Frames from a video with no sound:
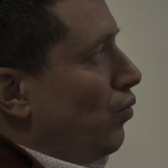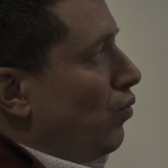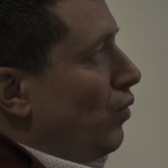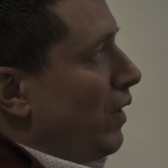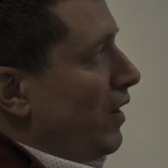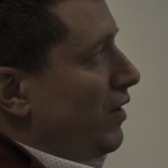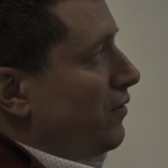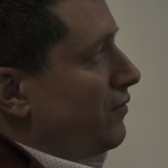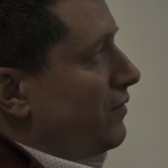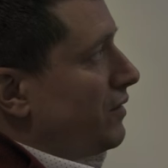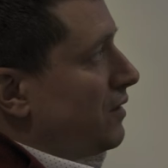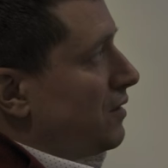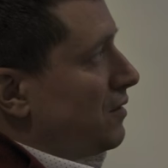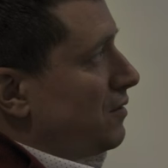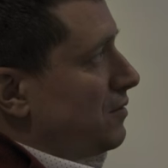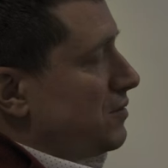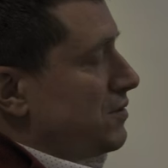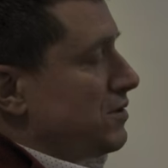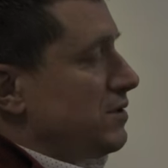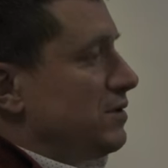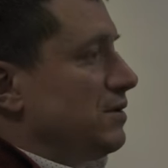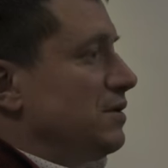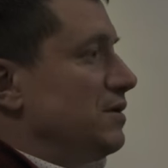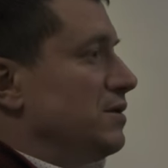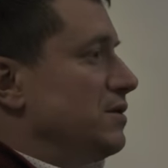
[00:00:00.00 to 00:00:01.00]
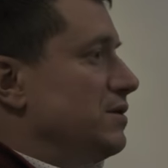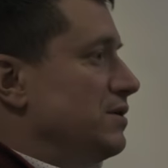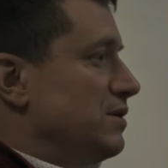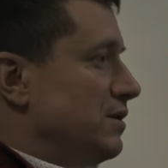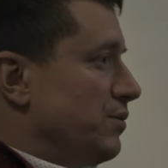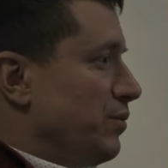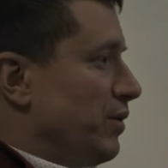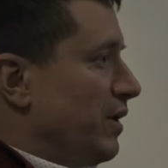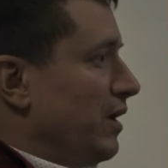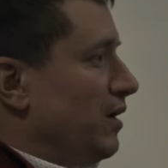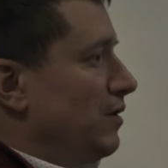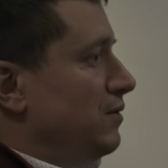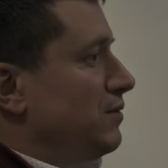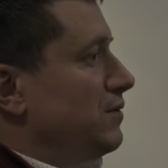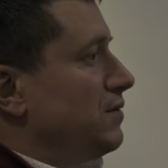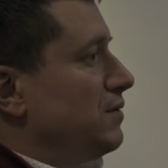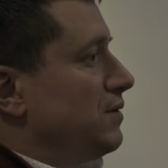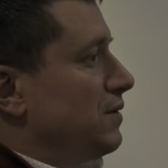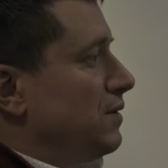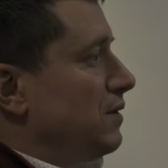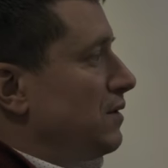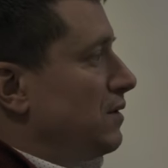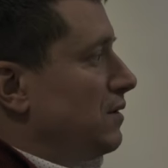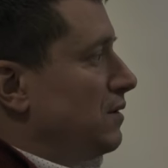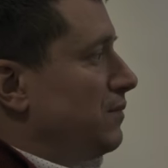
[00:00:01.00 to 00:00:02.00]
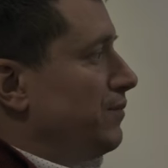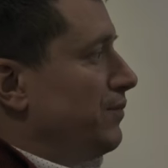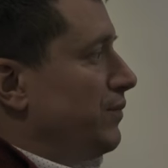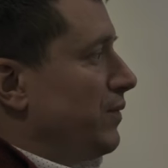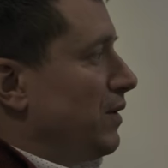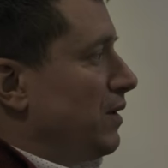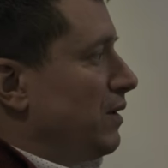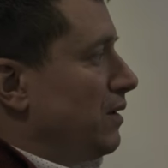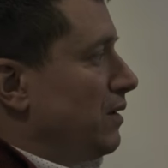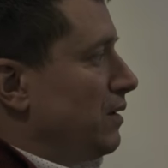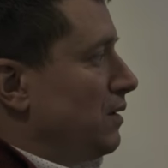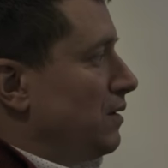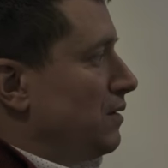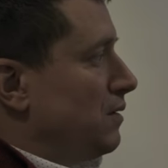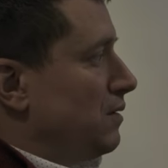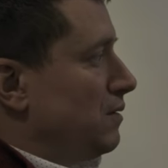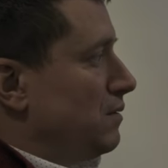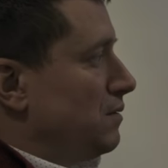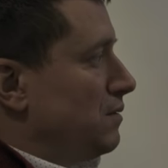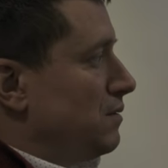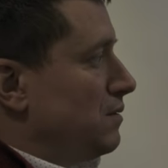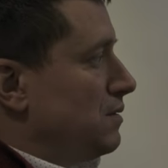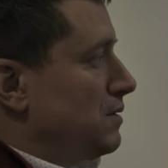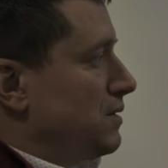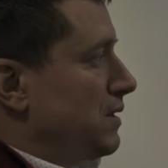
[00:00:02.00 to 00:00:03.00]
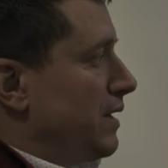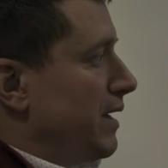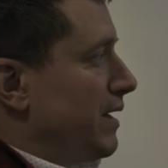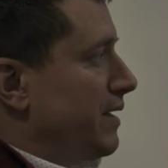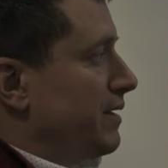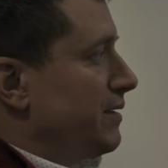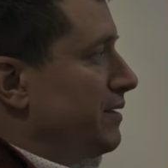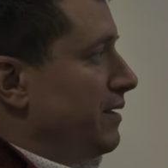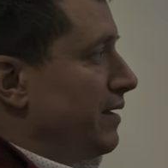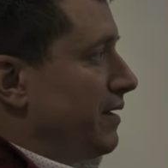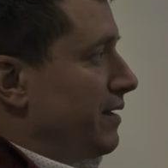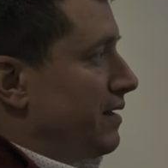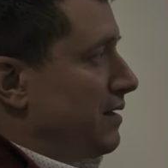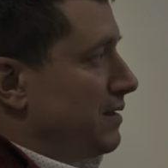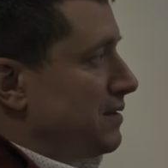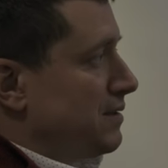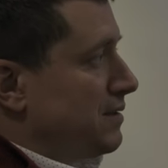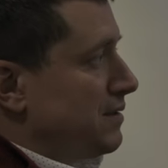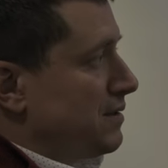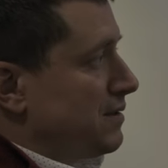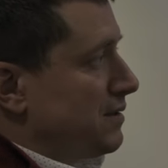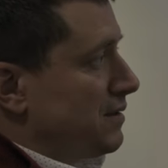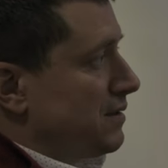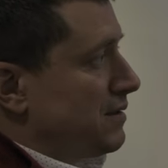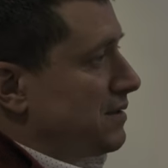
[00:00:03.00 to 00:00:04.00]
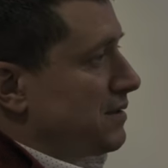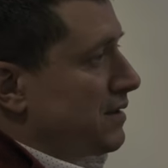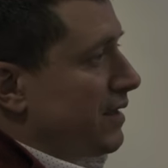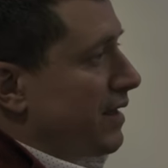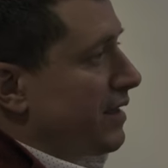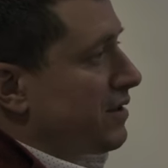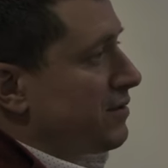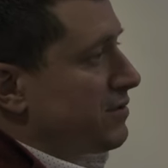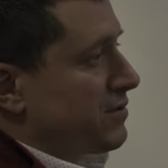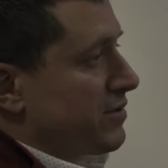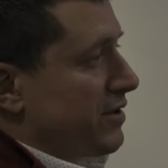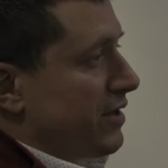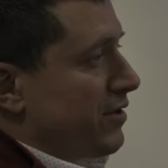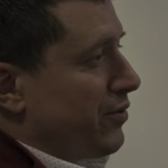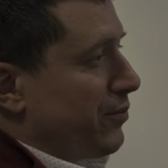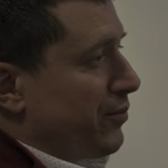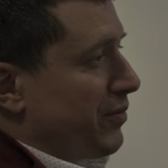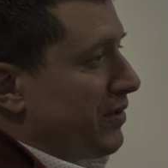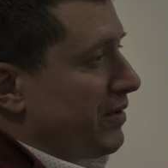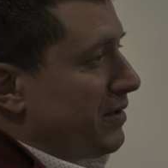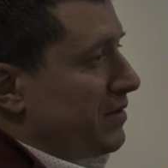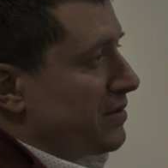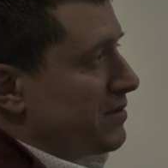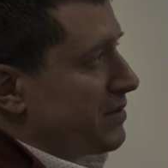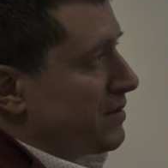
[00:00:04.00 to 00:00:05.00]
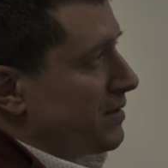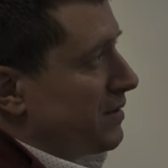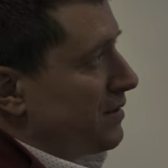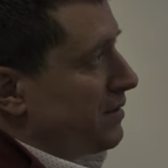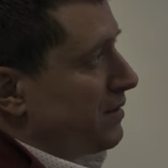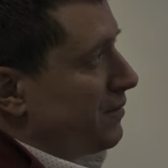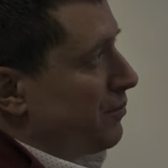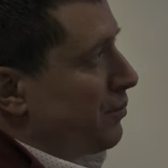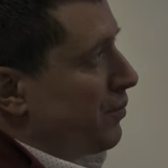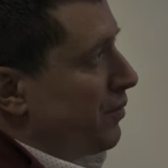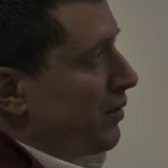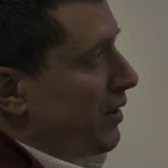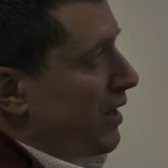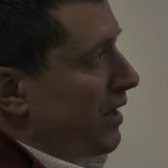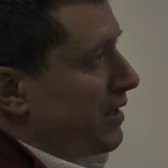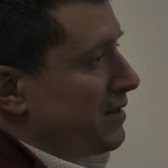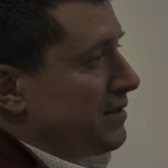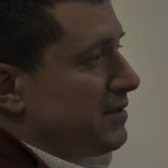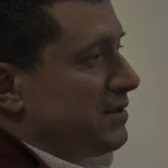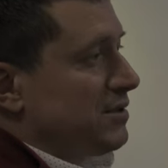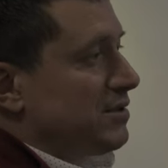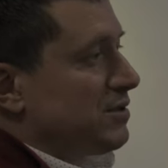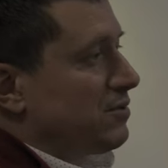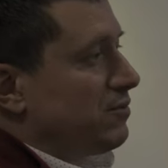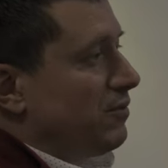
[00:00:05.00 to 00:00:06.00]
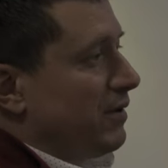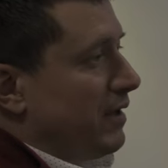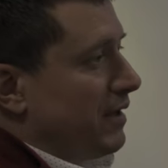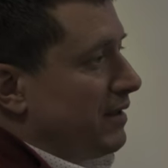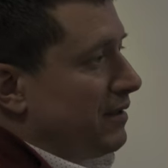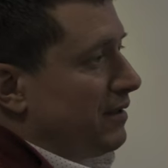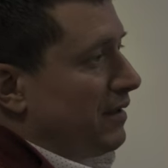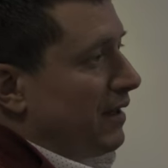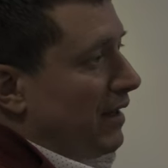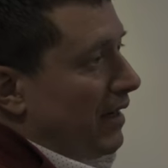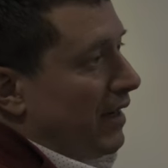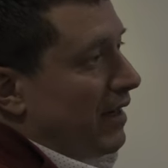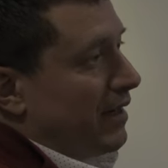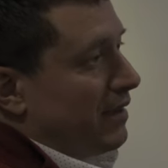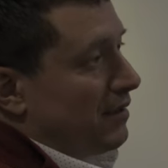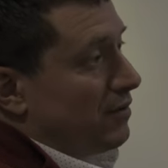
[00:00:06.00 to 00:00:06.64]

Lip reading: One of the concerns about psychedelic assisted psychotherapy is that the price is quite high.